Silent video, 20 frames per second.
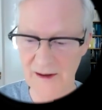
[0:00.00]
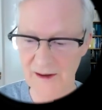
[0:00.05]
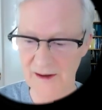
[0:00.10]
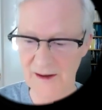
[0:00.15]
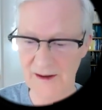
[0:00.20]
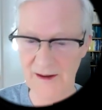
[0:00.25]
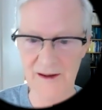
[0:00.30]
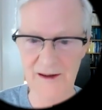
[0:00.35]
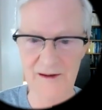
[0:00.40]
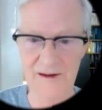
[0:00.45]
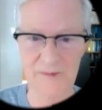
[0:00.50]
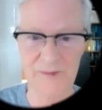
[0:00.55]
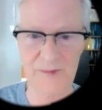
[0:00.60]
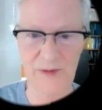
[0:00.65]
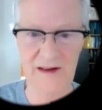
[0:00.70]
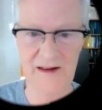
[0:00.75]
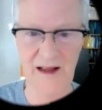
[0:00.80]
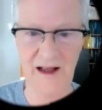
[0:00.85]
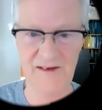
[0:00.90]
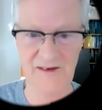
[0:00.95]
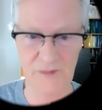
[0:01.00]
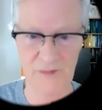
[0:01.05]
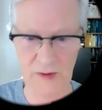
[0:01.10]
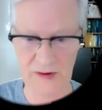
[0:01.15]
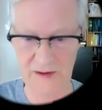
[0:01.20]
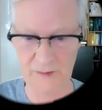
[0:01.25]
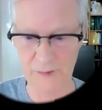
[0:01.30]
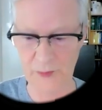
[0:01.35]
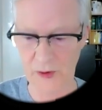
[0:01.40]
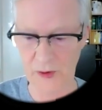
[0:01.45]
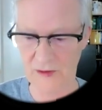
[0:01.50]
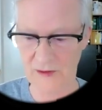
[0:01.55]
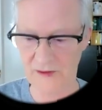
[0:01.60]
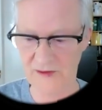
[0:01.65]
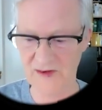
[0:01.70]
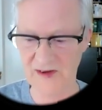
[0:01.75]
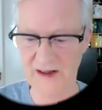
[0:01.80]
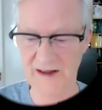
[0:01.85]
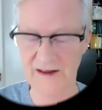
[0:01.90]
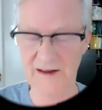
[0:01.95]
uh, but that's what the book
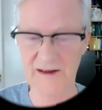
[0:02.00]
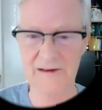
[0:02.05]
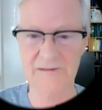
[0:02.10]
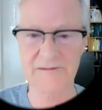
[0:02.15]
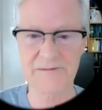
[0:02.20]
looks like.